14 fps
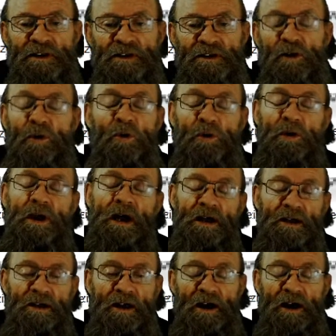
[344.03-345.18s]
or
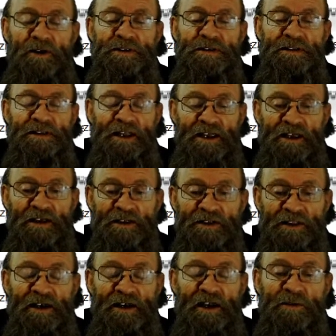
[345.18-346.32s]
how the
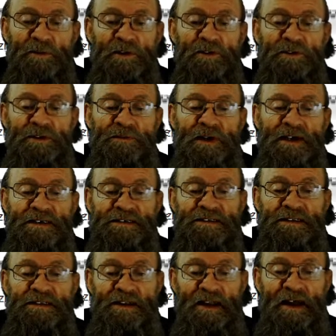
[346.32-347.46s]
label or device
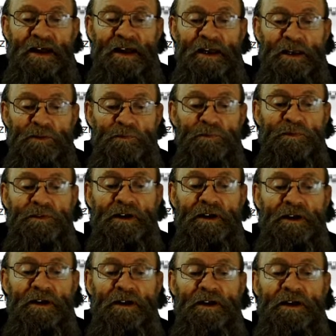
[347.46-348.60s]
drive
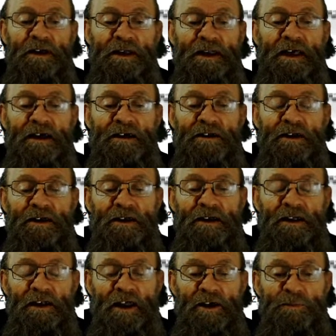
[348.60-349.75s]
an
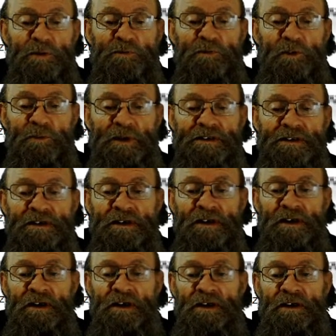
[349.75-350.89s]
output from it,
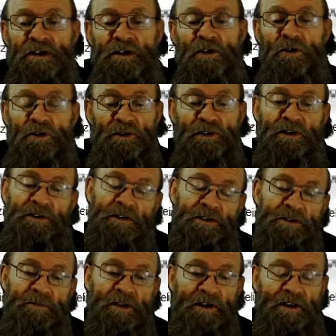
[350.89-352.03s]
or
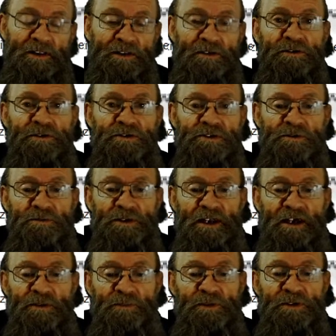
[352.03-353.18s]
let me rather not use the word
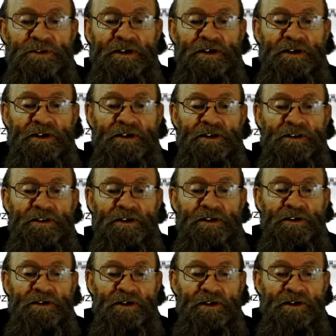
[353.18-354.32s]
output,
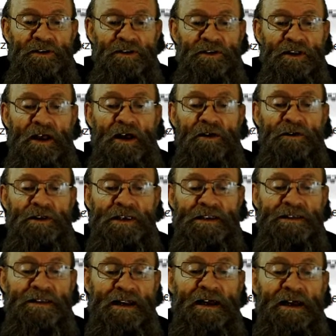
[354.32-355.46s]
how it
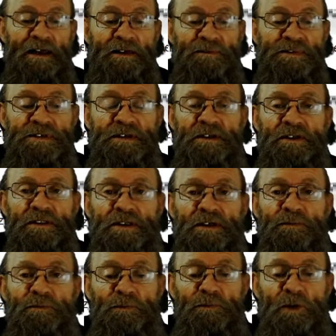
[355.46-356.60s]
drives the
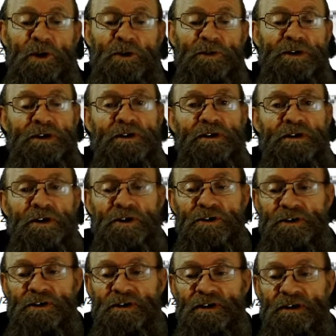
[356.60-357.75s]
following
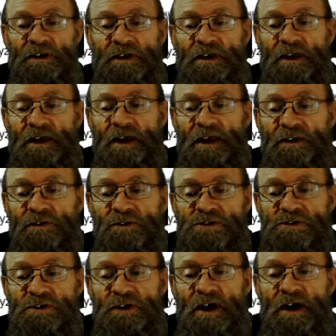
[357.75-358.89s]
code, and
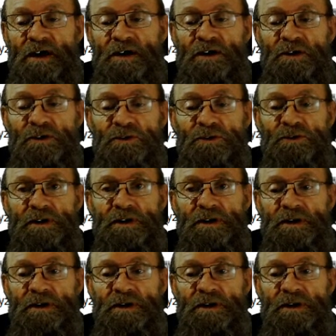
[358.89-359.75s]
also how